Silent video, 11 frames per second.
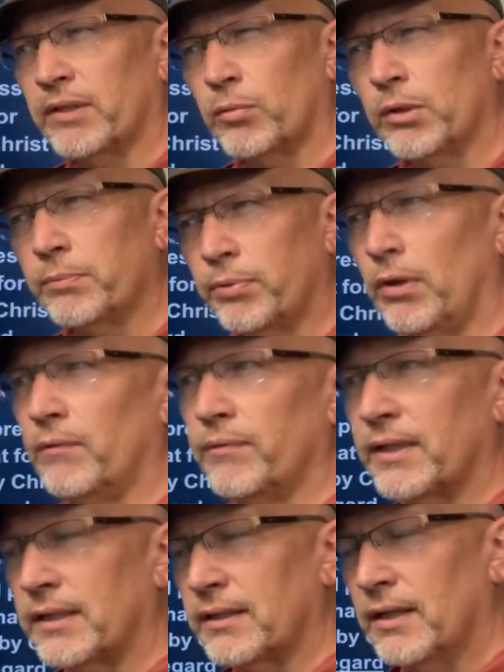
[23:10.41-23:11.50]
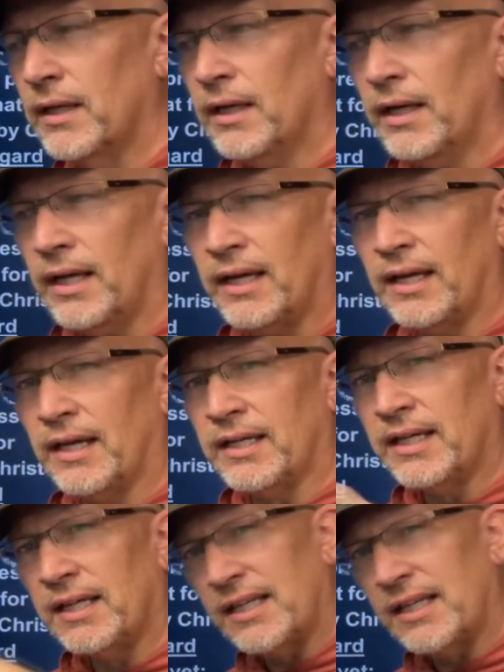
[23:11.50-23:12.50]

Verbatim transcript: The word perfect, again,